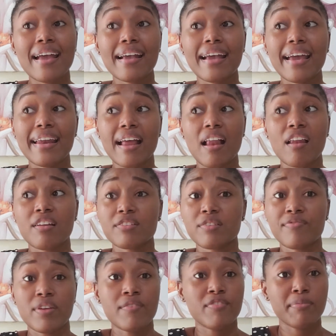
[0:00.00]
get a lot
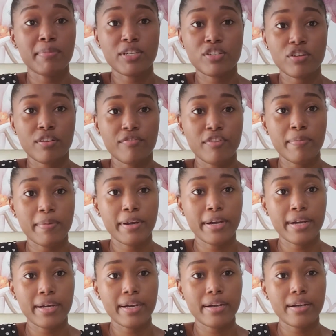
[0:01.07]
of information from
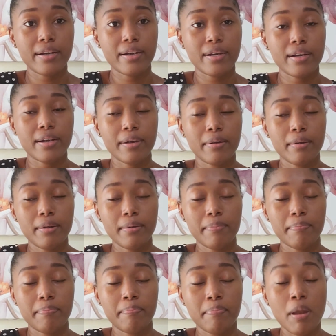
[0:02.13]
her
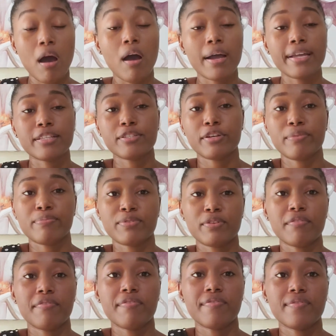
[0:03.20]
blog in terms
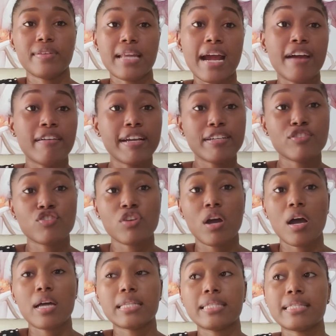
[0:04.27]
of
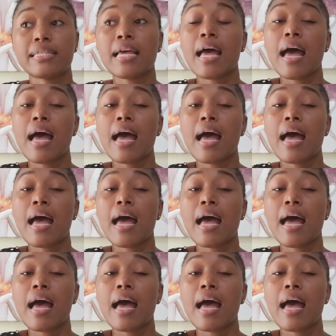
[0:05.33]
directions,